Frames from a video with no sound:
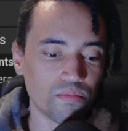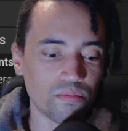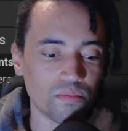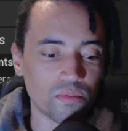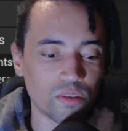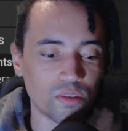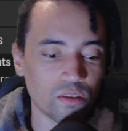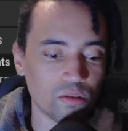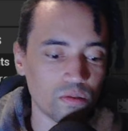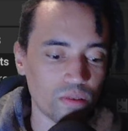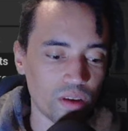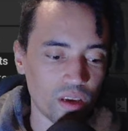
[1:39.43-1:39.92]

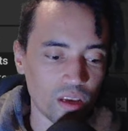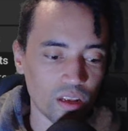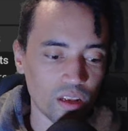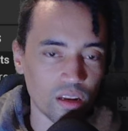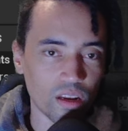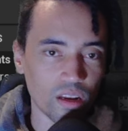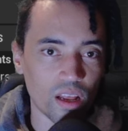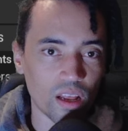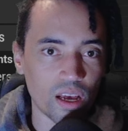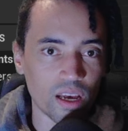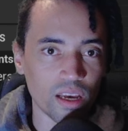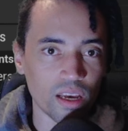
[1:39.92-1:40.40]
do a
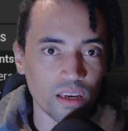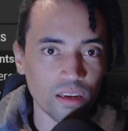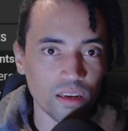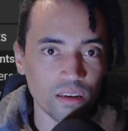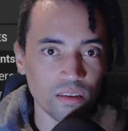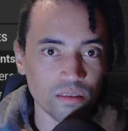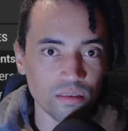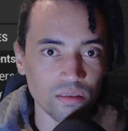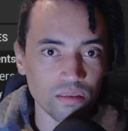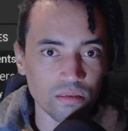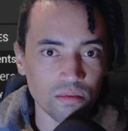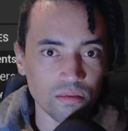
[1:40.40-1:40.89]

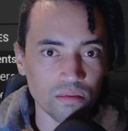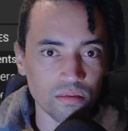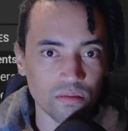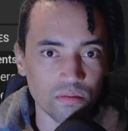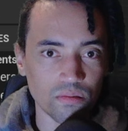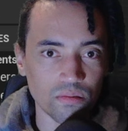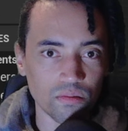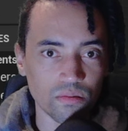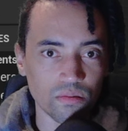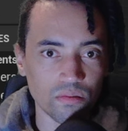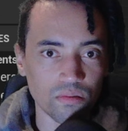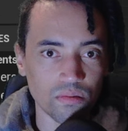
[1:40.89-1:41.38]
line
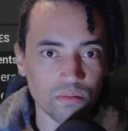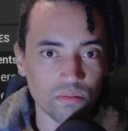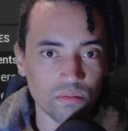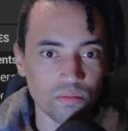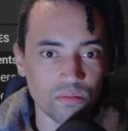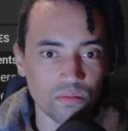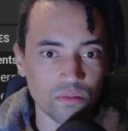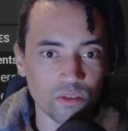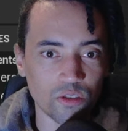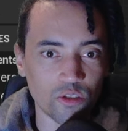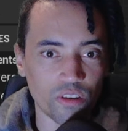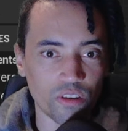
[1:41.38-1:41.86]

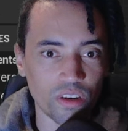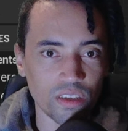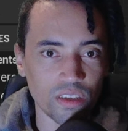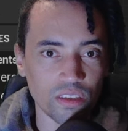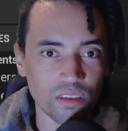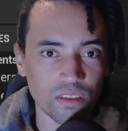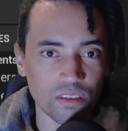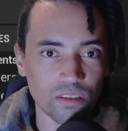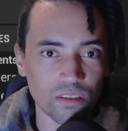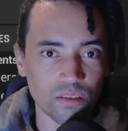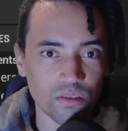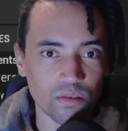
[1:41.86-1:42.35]

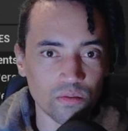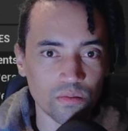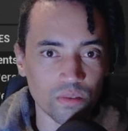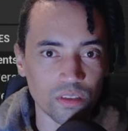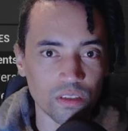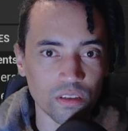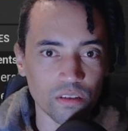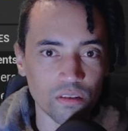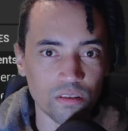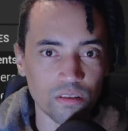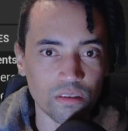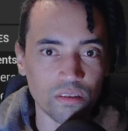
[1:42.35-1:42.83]
trace. What's
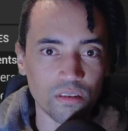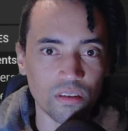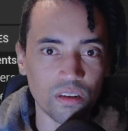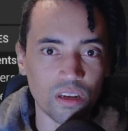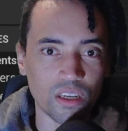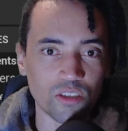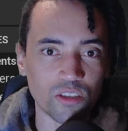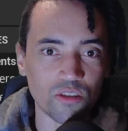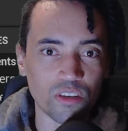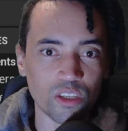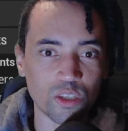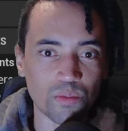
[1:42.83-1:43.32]
it called?
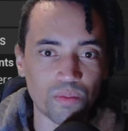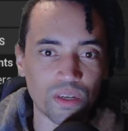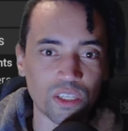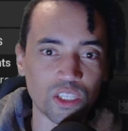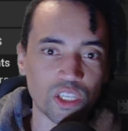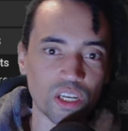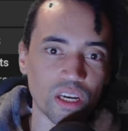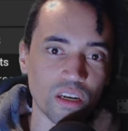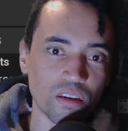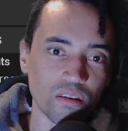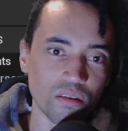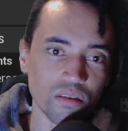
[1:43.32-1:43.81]
Line trace by
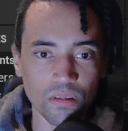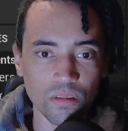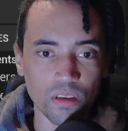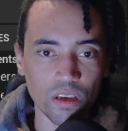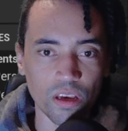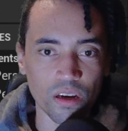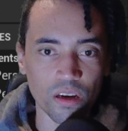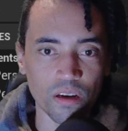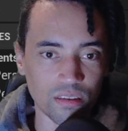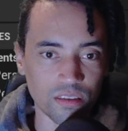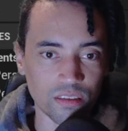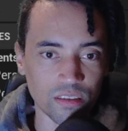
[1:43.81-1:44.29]
channel.
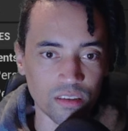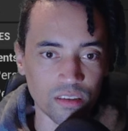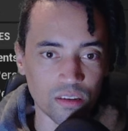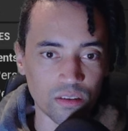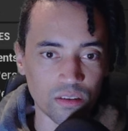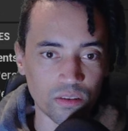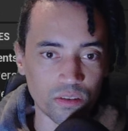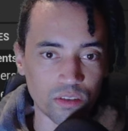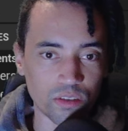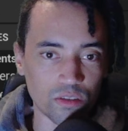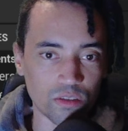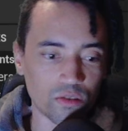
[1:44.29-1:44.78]
Yeah, it's
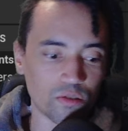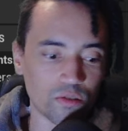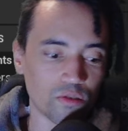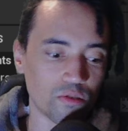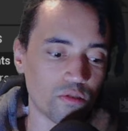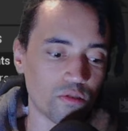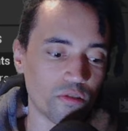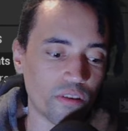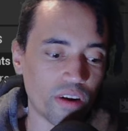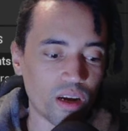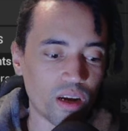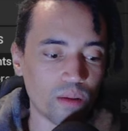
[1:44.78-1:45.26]
going to
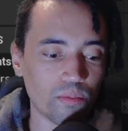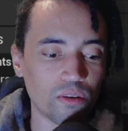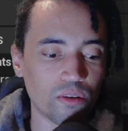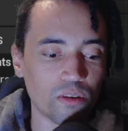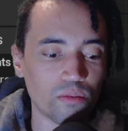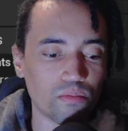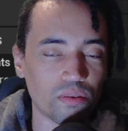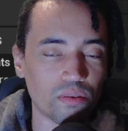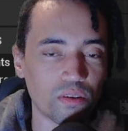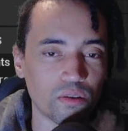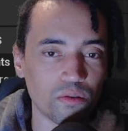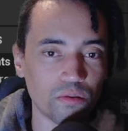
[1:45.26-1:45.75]
grab
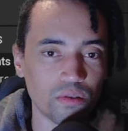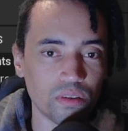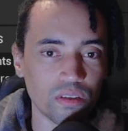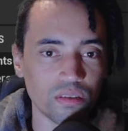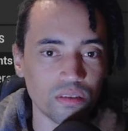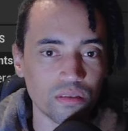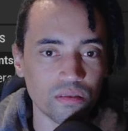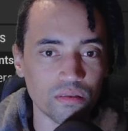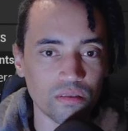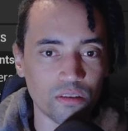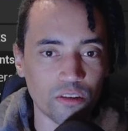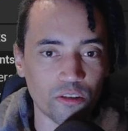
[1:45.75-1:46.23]

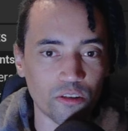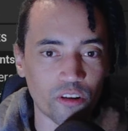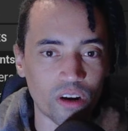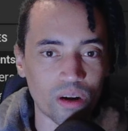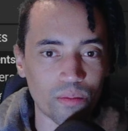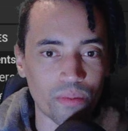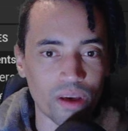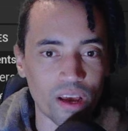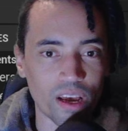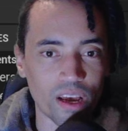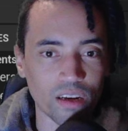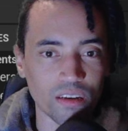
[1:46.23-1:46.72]
component or
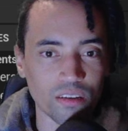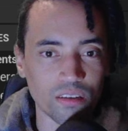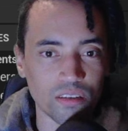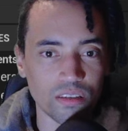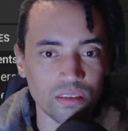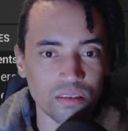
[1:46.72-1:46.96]
grab actor.